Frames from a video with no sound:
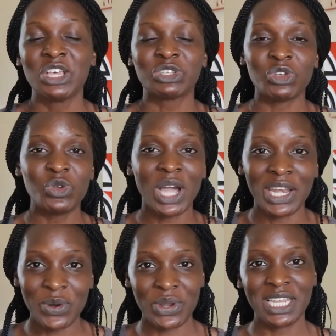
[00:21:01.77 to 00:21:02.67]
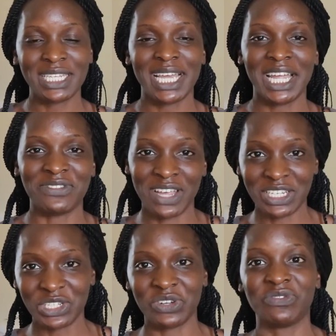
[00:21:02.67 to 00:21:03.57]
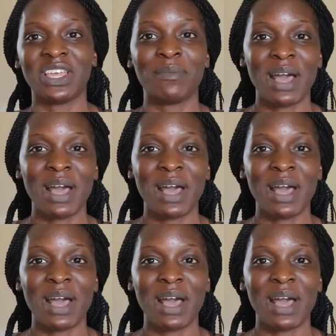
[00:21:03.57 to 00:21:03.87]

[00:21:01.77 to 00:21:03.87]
So you can only take advantage of them